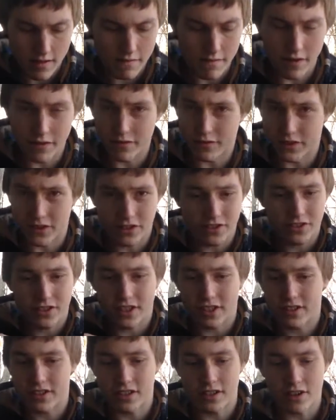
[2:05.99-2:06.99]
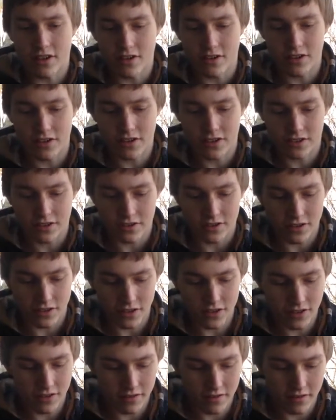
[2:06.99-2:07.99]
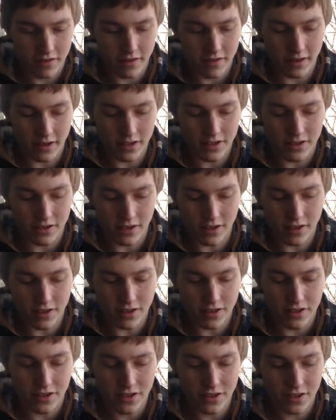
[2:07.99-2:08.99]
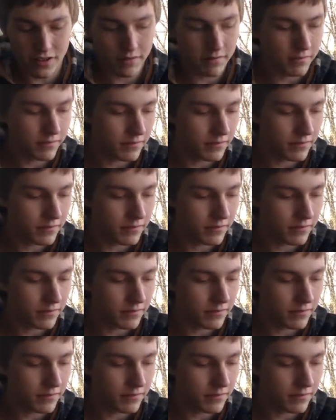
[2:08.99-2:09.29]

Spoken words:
$50 or $60, just these cigars.